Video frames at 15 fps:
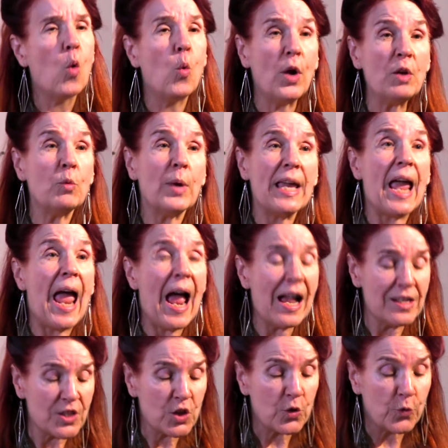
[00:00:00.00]
When we
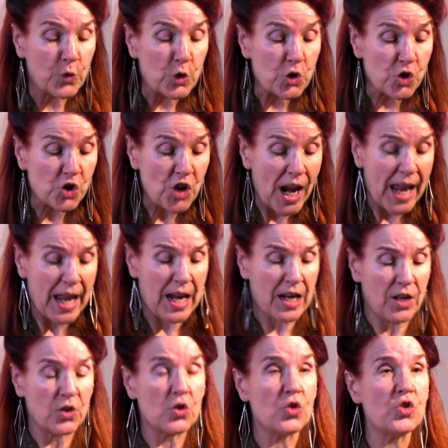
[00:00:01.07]
ask for
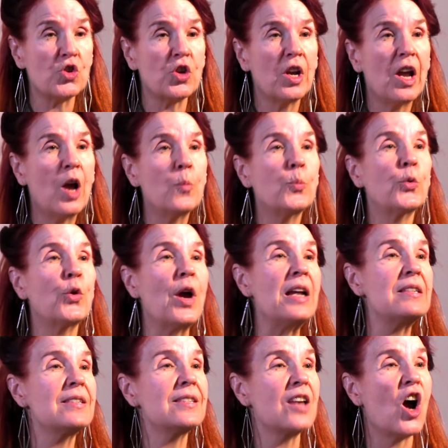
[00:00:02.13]
change,
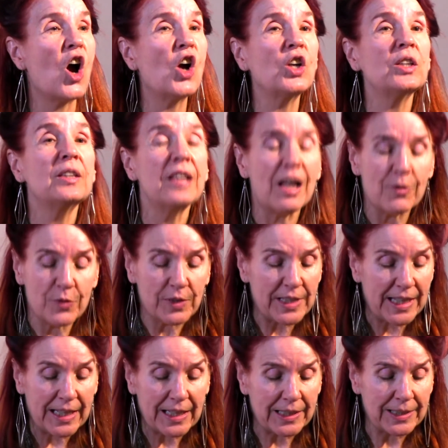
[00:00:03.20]
press our
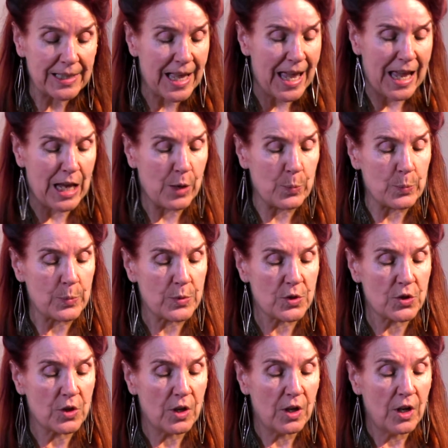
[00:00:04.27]
lovely
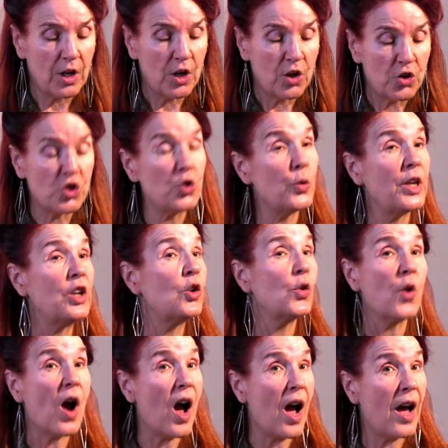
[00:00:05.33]
claims, Do we
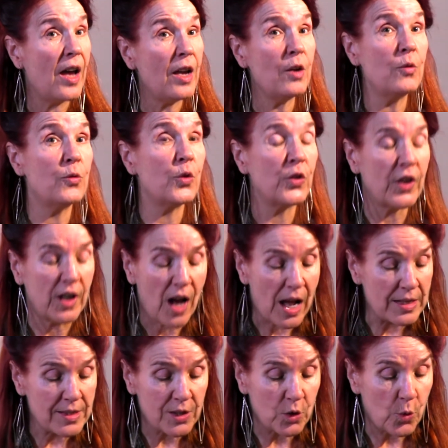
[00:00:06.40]
cry for the
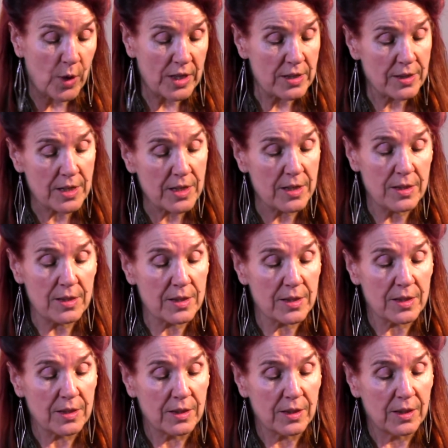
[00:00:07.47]

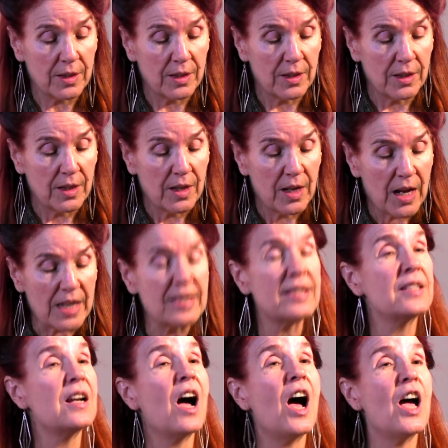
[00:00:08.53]
consequences? A
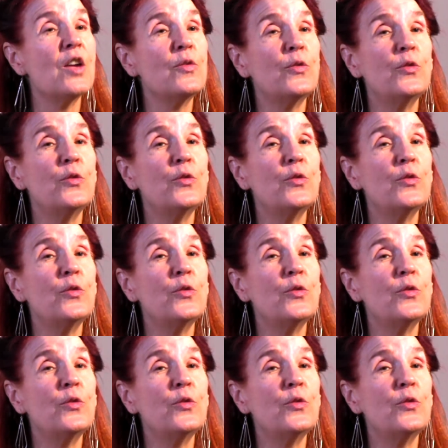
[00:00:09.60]
sky